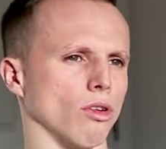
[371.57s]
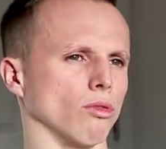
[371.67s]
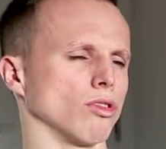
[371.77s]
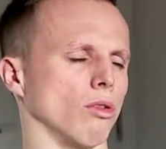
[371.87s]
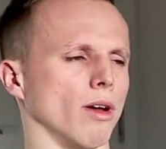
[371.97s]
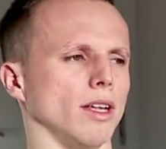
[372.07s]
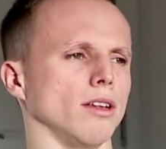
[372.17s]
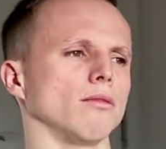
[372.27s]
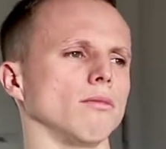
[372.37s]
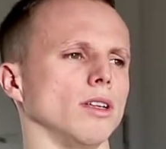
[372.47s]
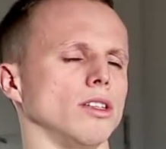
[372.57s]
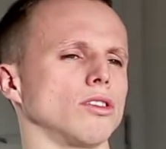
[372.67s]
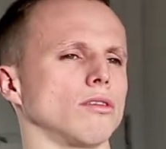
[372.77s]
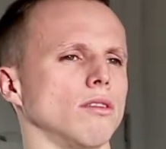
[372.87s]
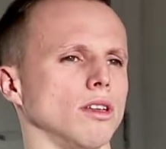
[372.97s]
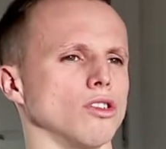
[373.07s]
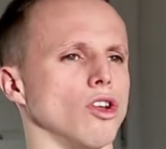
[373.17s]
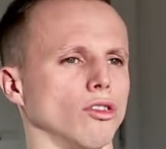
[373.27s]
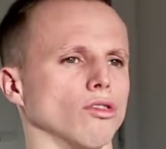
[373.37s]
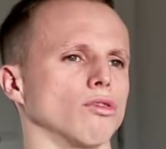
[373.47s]
so like it's
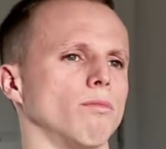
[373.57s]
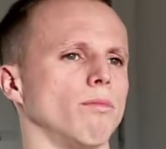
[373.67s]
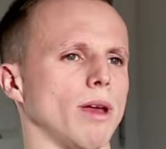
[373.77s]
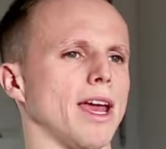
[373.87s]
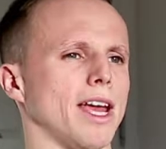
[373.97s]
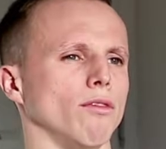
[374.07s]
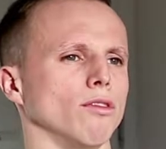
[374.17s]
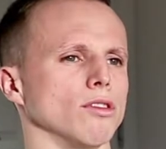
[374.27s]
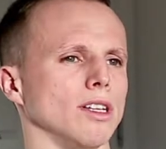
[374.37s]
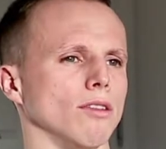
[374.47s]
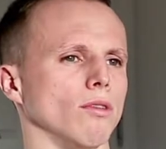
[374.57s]
not just behaviours either.